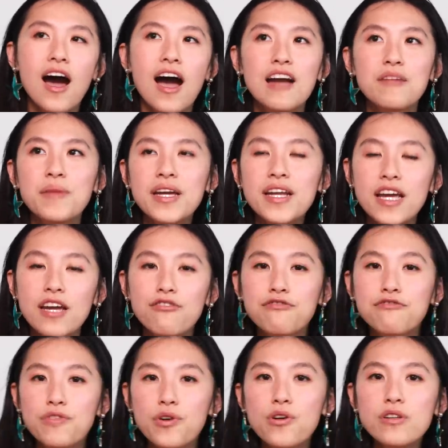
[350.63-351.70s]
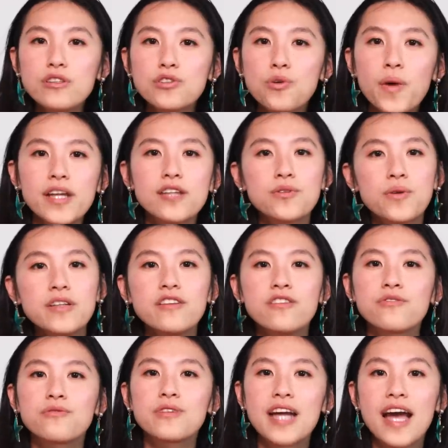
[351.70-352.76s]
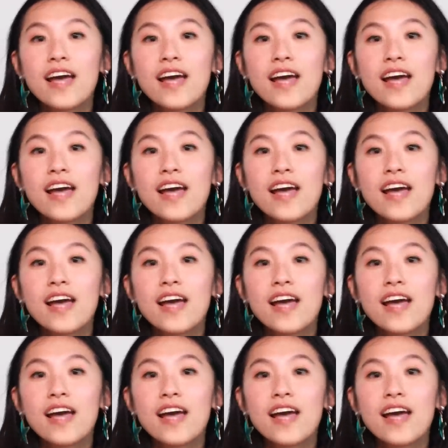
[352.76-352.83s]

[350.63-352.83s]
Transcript: I made a full twenty twenty-three